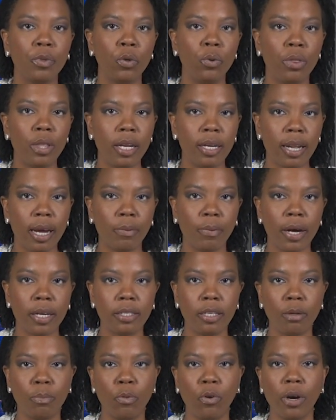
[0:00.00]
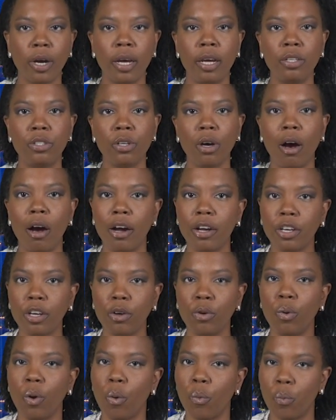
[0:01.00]
who then directed Moorhead to
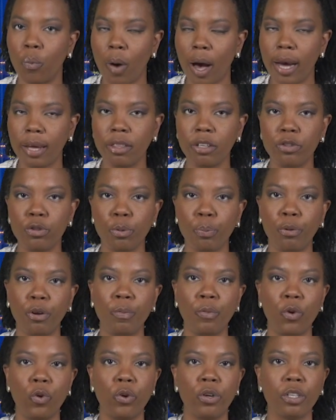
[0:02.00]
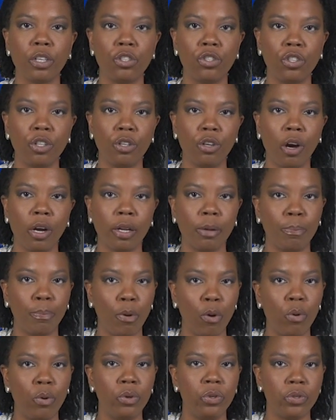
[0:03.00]
argue why the Supreme Court should not
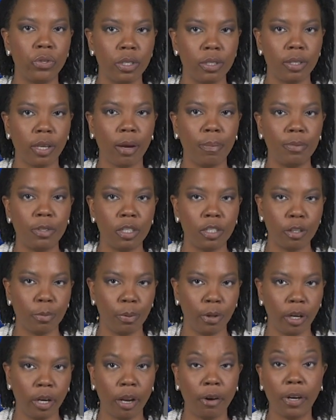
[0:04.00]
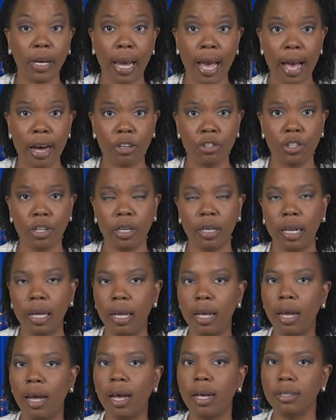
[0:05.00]
impose the same disciplinary action
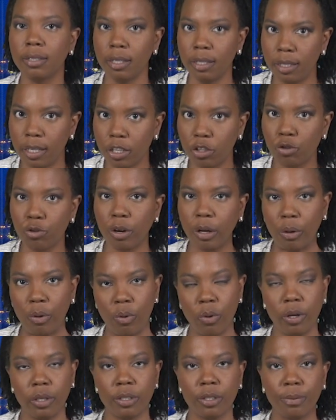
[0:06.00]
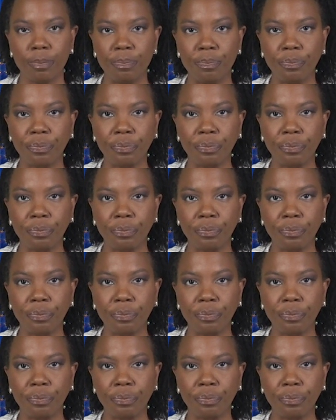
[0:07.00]
as the district court.